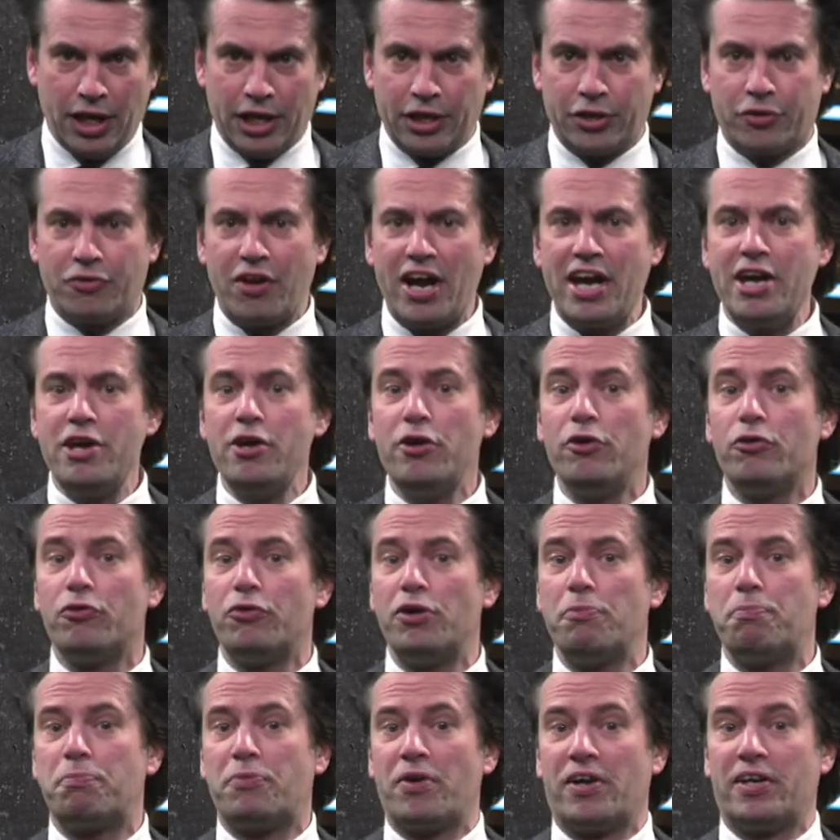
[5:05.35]
Gray
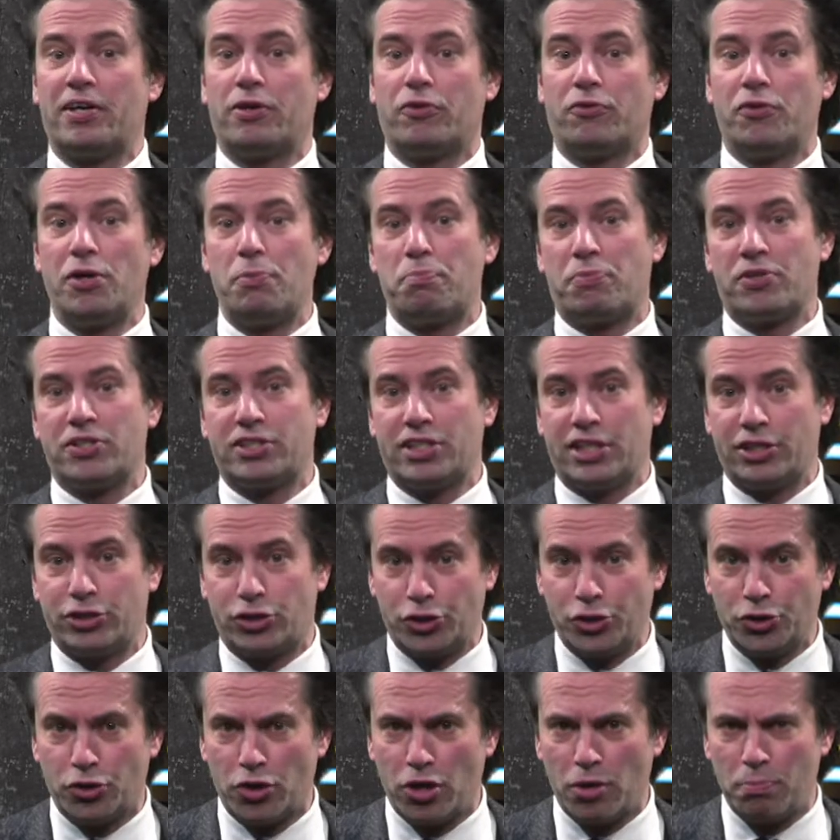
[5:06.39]
represents
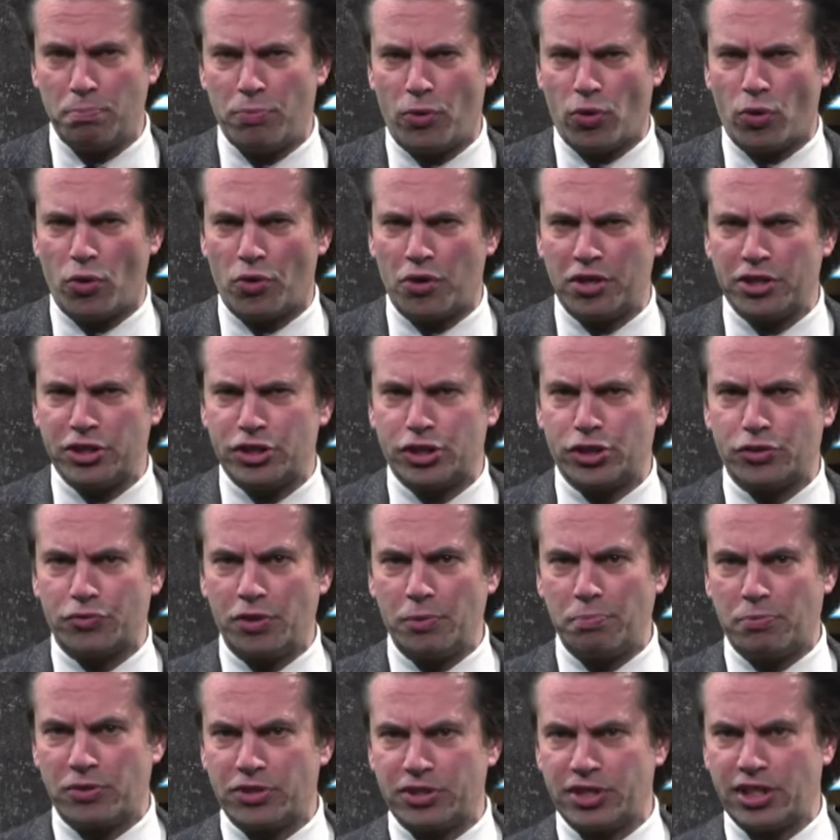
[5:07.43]
Europe, orange
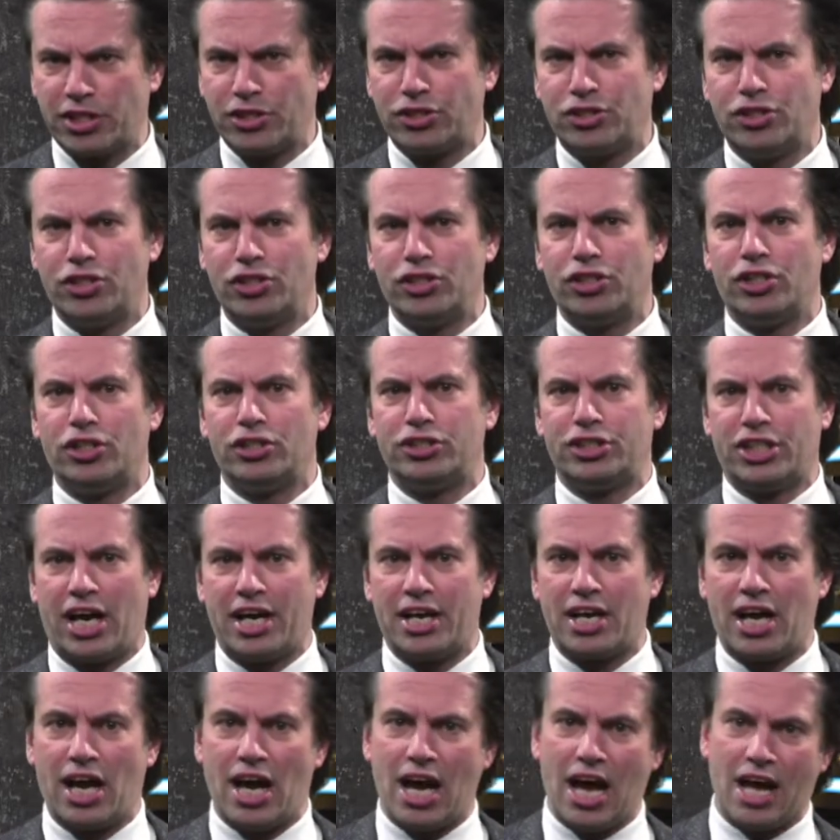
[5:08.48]
represents
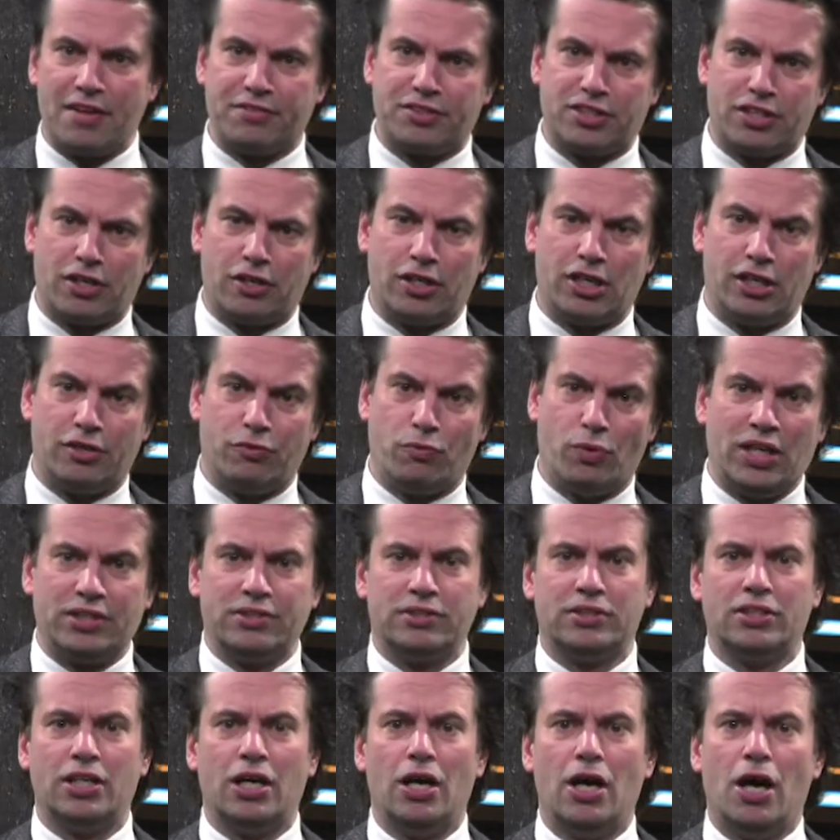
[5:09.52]
China and
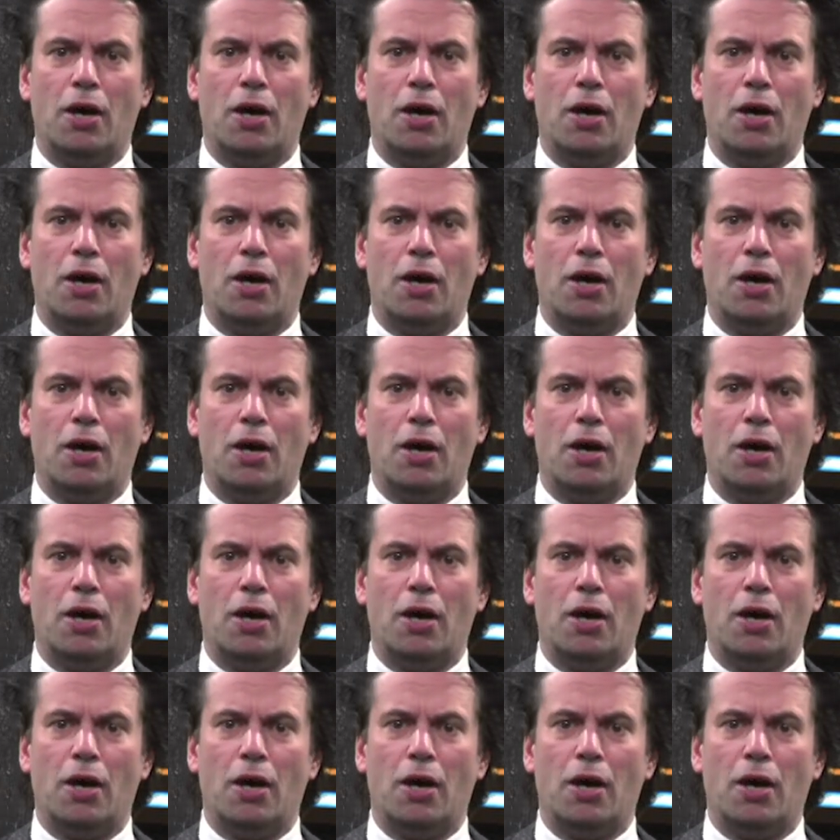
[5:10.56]
Taiwan,